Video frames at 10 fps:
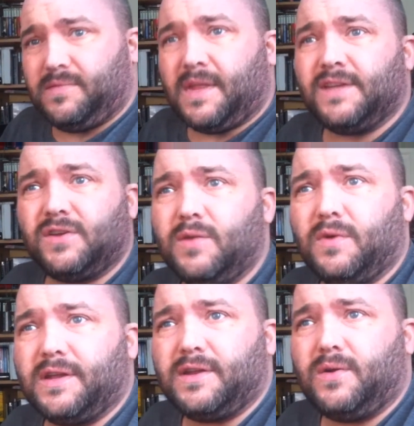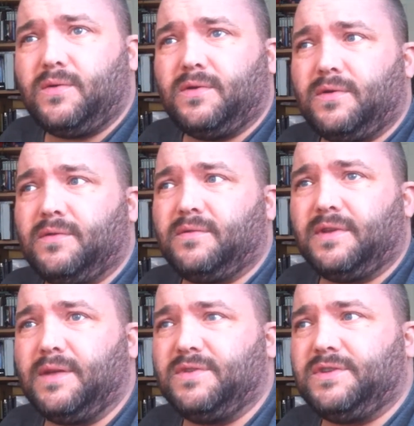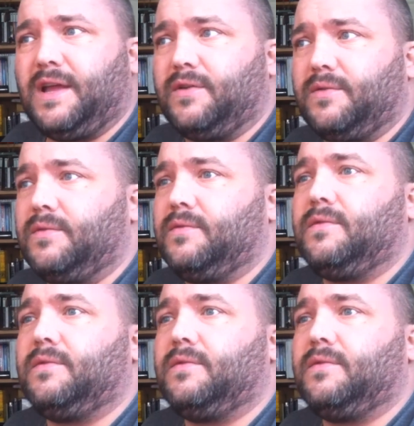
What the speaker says: It's the only one I know. It was yellow.